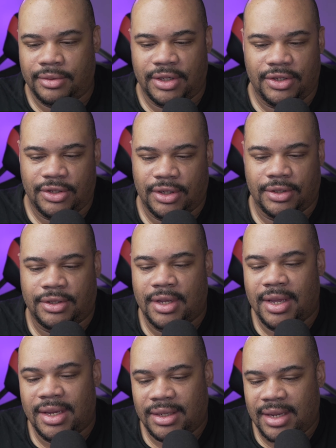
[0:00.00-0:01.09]
This is just
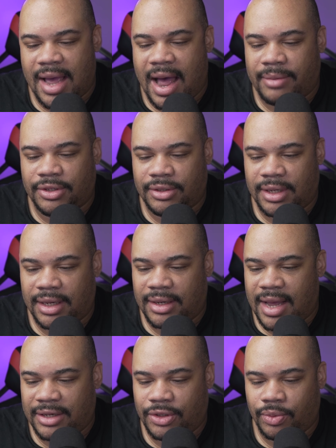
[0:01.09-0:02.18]
the option that
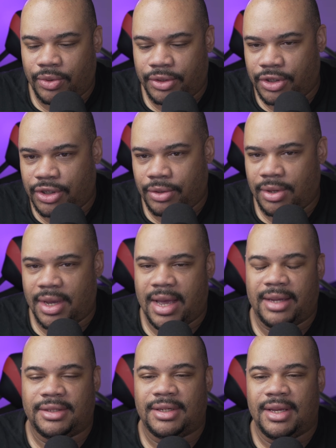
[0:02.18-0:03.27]
I just wanted to show you
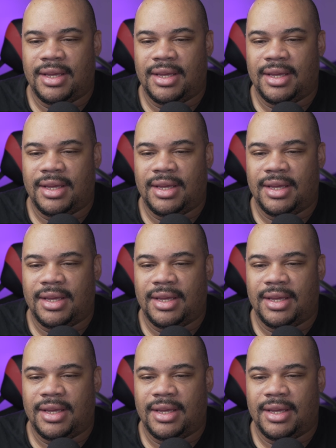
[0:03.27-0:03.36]
guys.